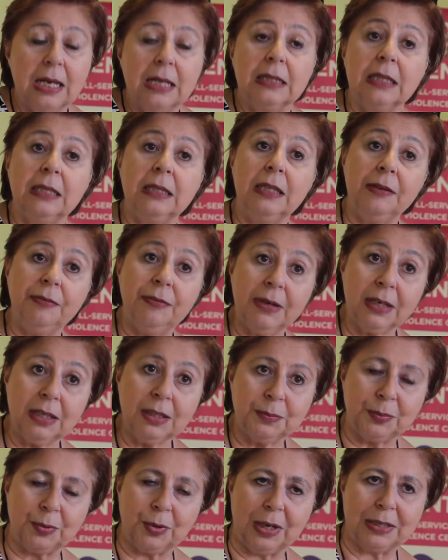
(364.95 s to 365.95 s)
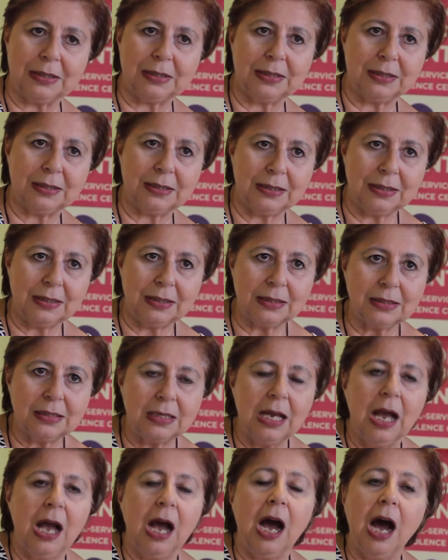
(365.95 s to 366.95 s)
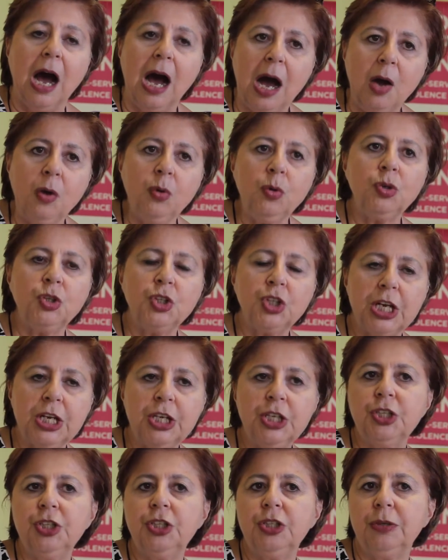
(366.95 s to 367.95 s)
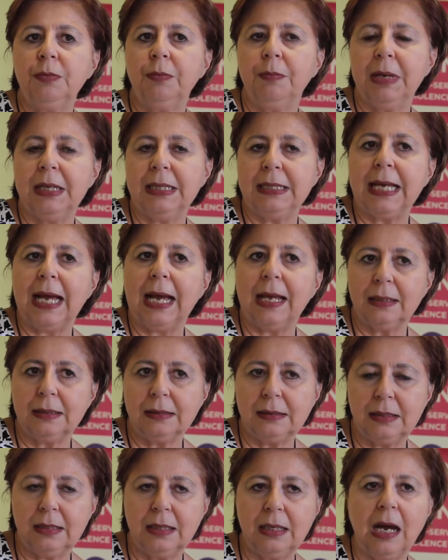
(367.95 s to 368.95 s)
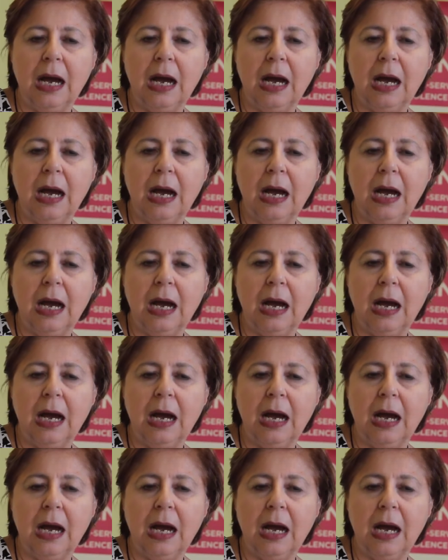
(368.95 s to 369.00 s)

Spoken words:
The difficult process is how you change mentality,